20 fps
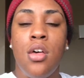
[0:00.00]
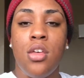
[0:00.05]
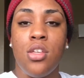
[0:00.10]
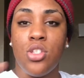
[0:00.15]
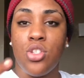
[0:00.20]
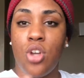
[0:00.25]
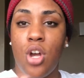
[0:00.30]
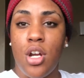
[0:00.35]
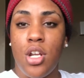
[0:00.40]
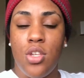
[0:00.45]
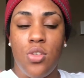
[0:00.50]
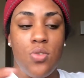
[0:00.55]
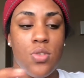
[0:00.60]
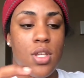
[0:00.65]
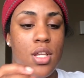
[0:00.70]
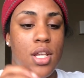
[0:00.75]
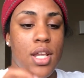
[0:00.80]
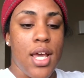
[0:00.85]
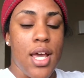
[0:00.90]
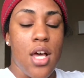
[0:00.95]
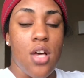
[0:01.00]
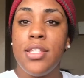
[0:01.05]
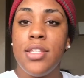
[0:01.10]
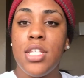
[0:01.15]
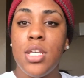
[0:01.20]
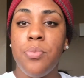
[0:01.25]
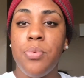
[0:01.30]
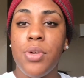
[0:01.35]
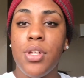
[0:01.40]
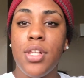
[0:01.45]
started using now.
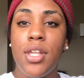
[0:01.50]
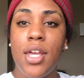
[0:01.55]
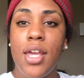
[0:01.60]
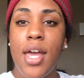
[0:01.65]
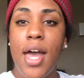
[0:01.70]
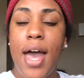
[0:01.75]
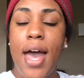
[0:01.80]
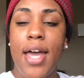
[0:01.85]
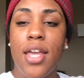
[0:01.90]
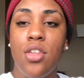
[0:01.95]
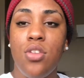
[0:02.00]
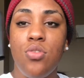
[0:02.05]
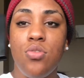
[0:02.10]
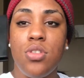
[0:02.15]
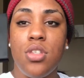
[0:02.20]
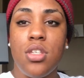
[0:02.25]
Typically I use